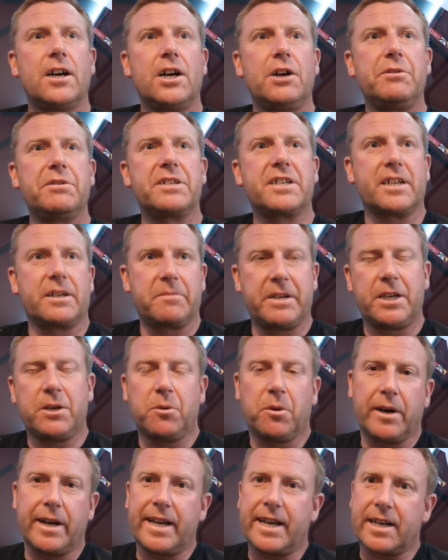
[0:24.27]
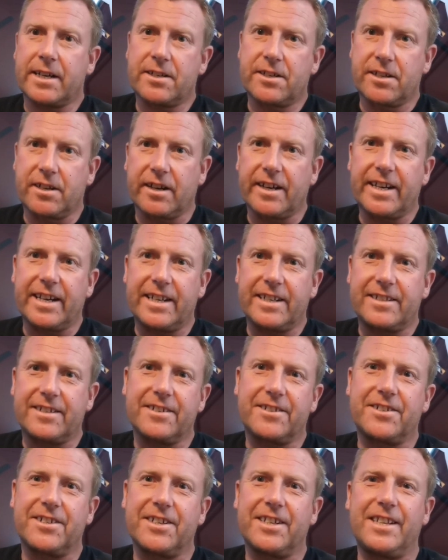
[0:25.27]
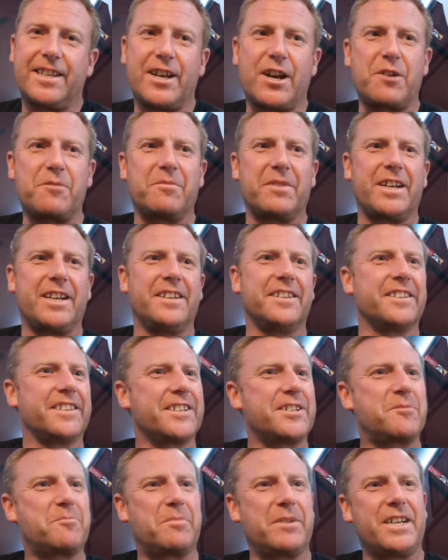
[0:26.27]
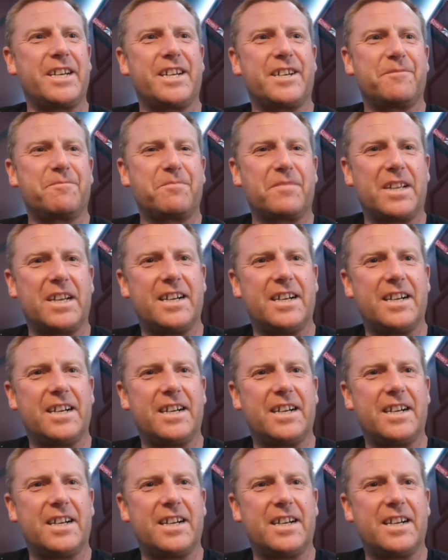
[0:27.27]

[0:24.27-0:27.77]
who is going to be quite excited to see the opening of this beer.